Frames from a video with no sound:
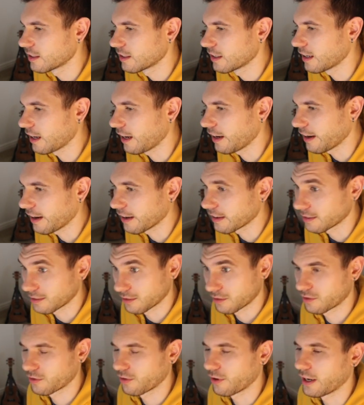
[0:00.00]
and I
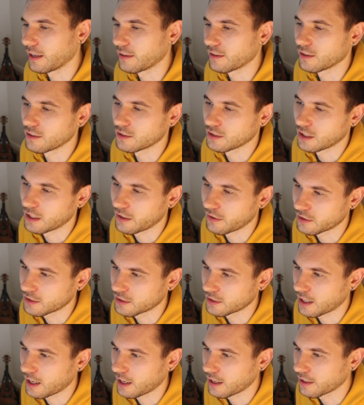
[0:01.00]
created the generic
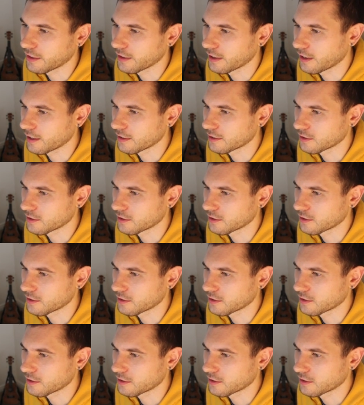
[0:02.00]
styling there.